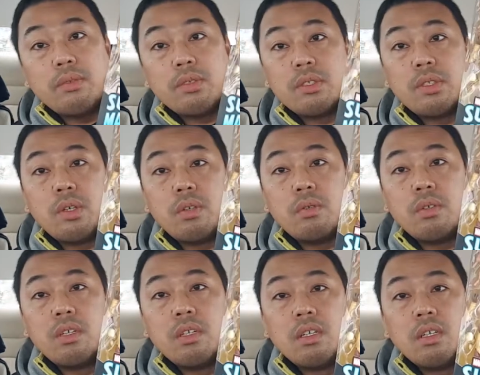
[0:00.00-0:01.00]
what he was
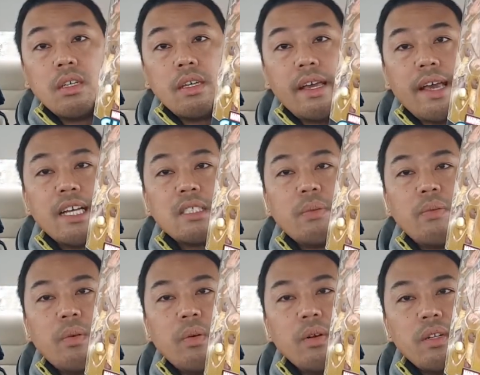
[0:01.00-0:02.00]
known as
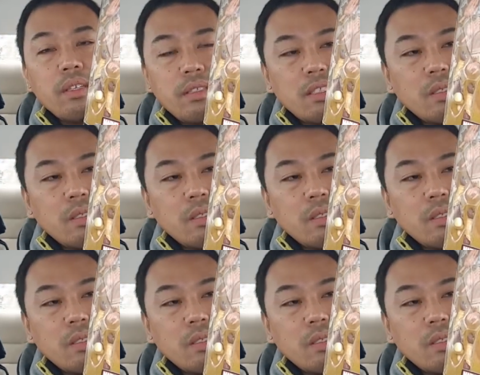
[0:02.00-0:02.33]
before, the